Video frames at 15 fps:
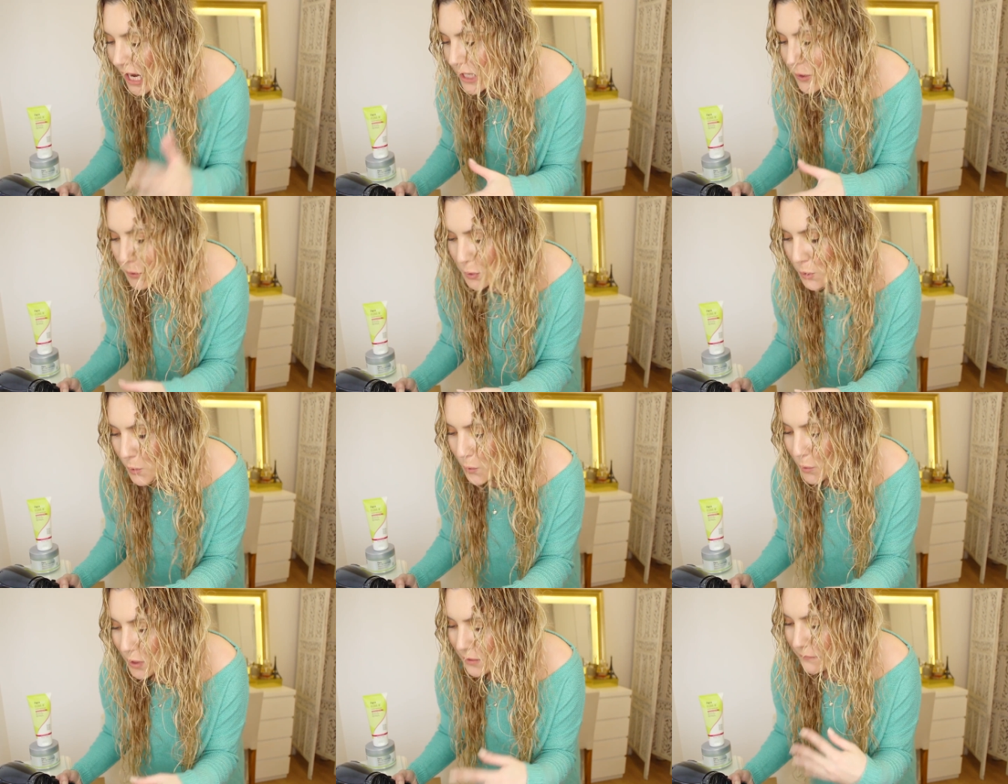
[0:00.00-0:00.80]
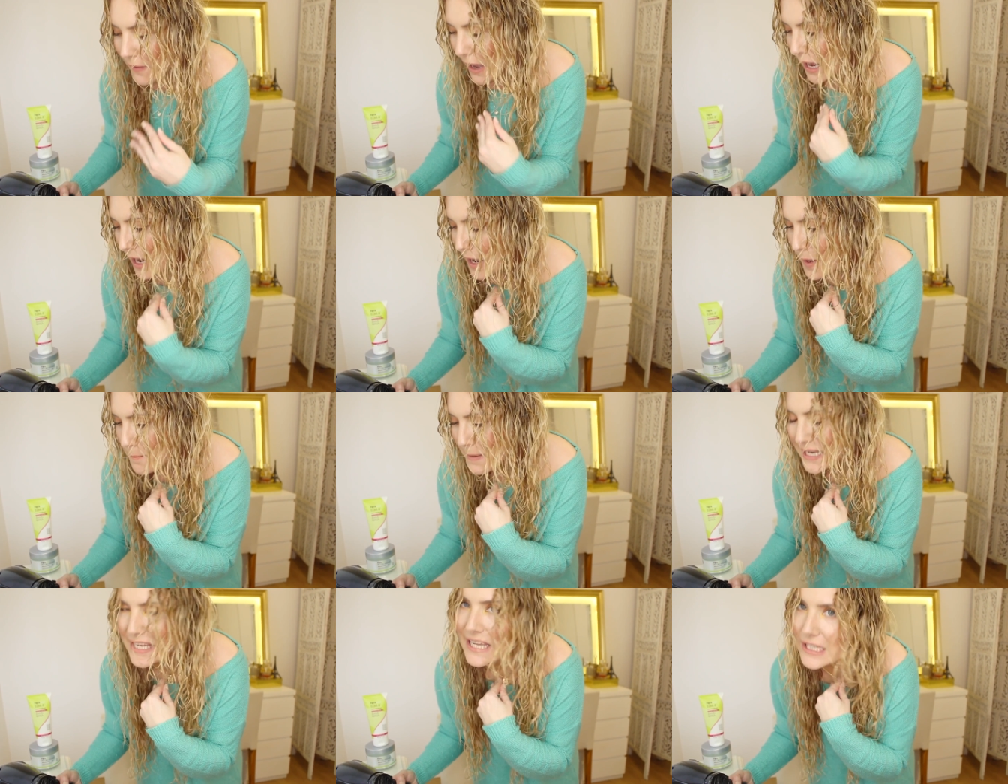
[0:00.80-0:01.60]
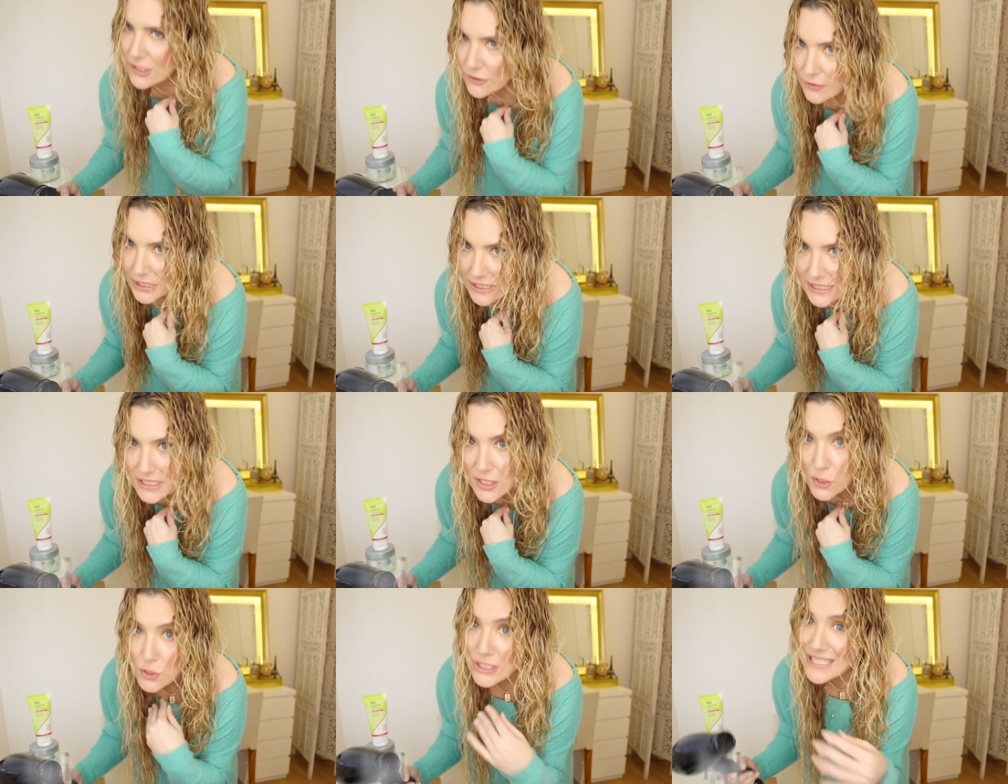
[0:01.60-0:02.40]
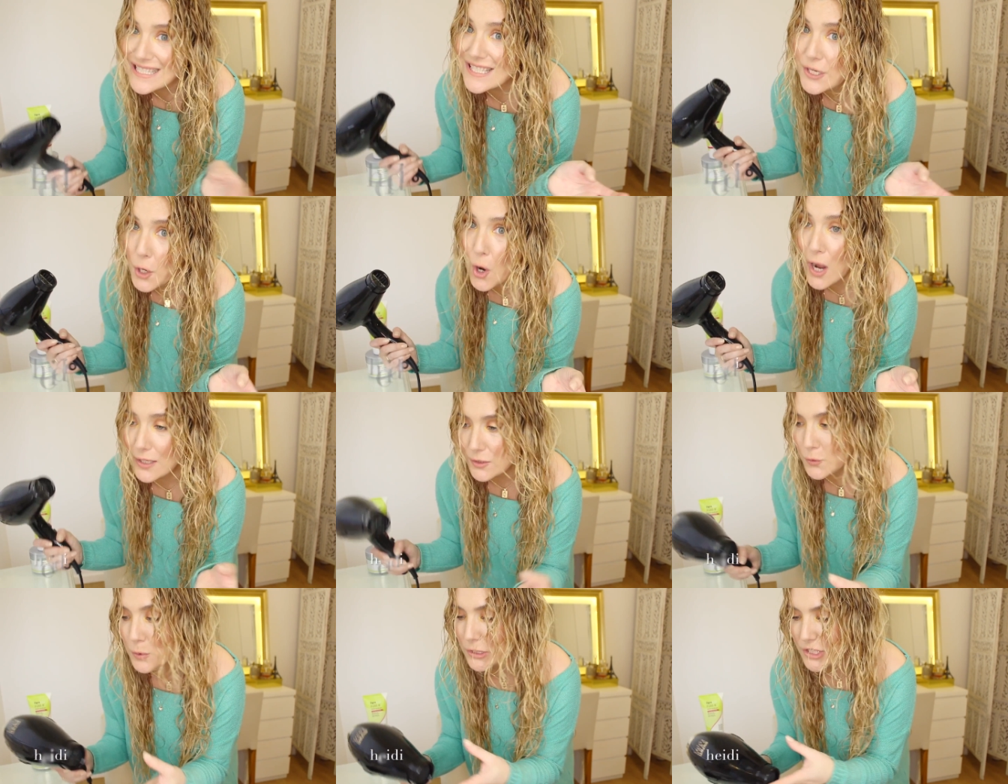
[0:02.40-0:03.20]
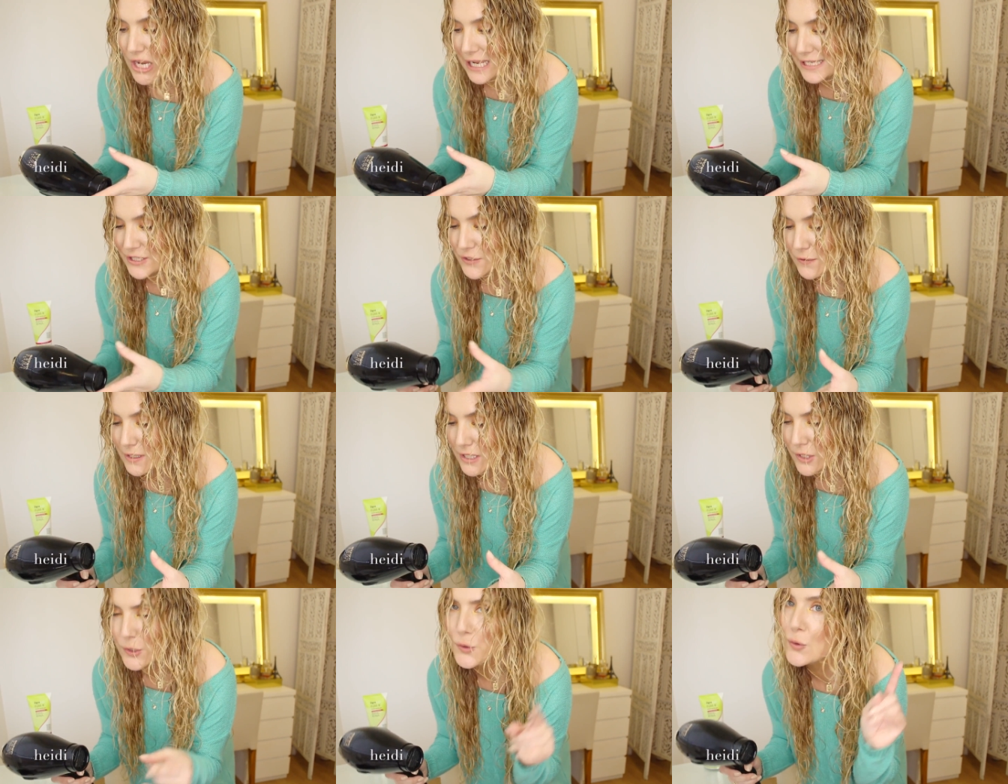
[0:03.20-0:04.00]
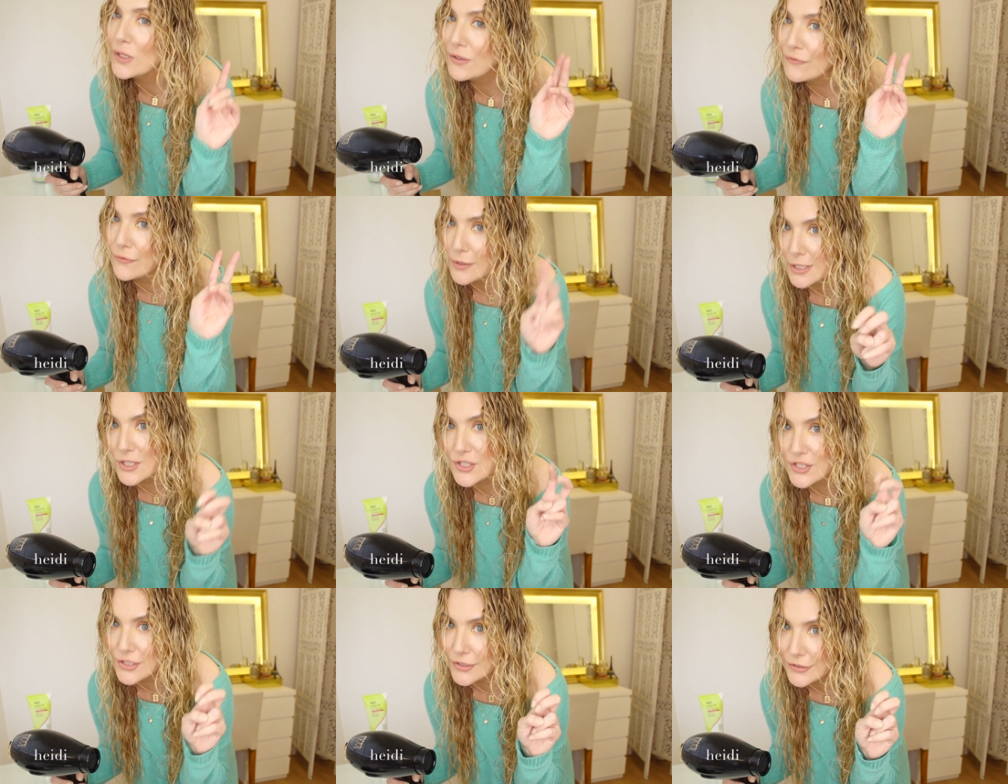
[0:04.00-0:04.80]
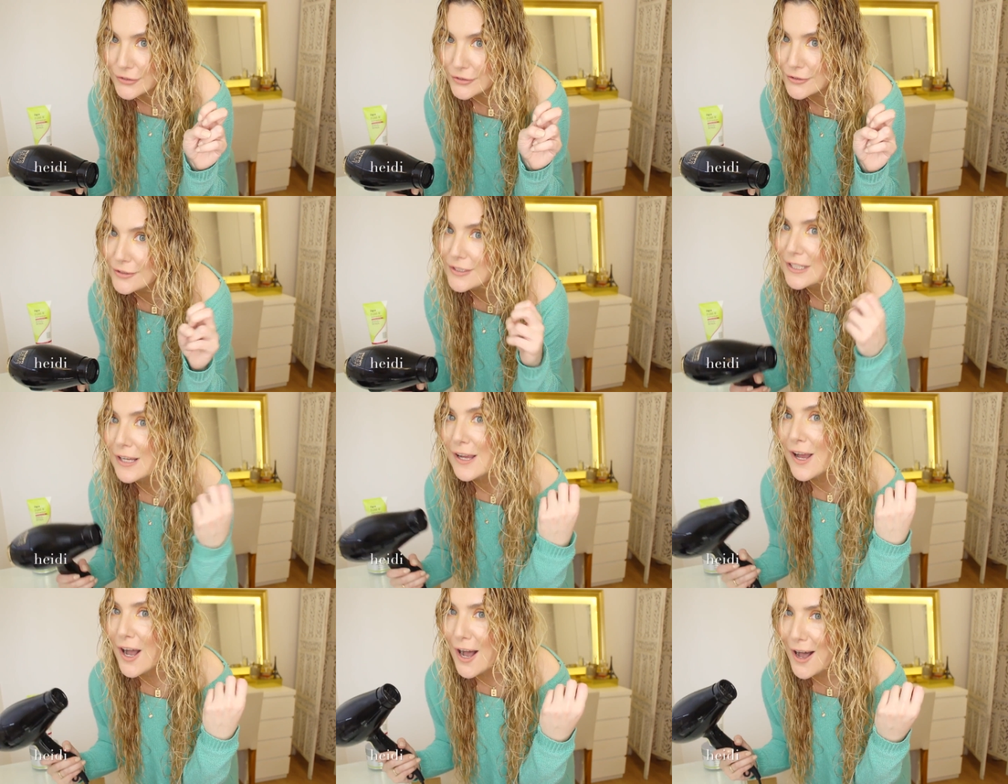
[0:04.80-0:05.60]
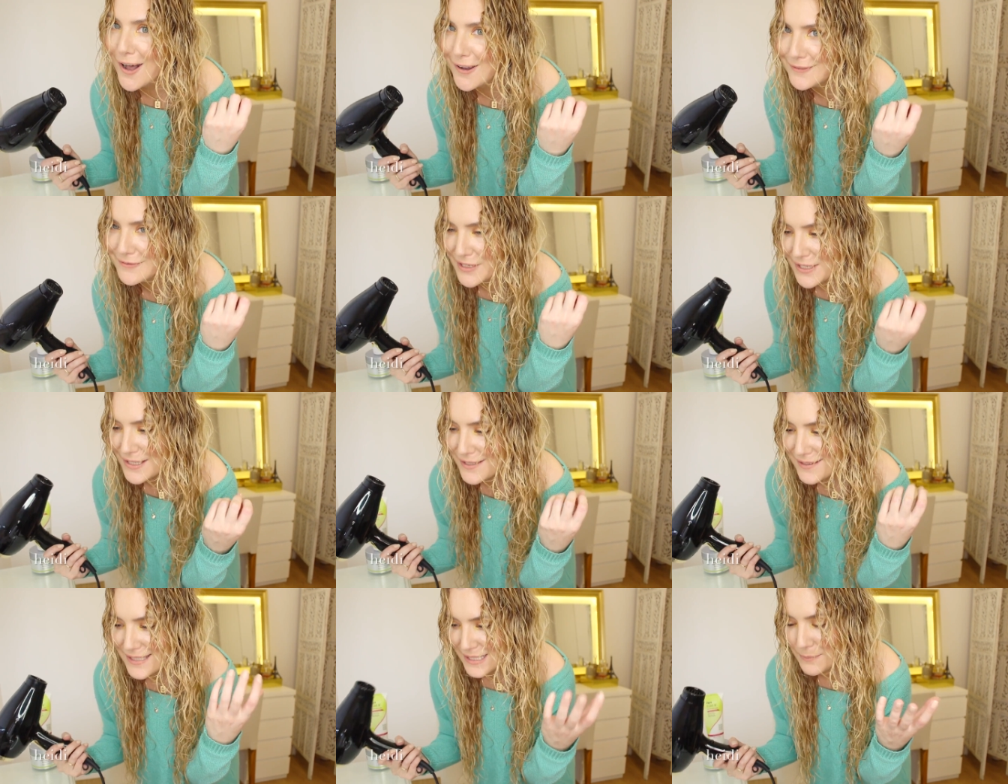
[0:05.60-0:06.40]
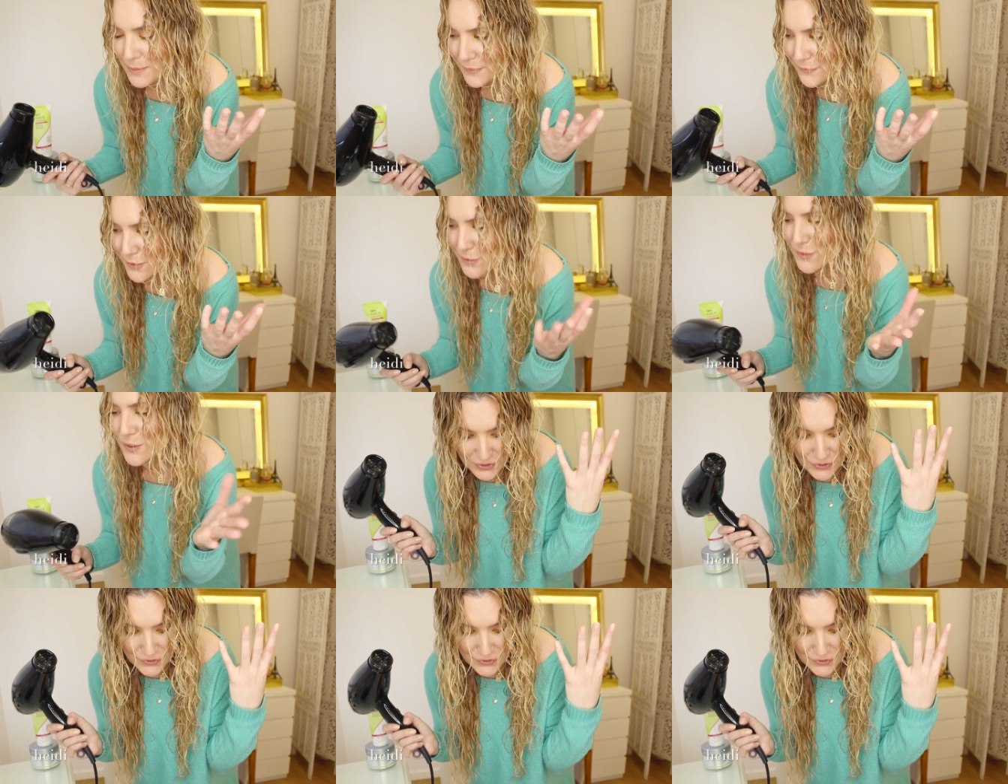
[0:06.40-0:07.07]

I don't know if I'm an ignorant who doesn't know how to attach the universal Devafuser.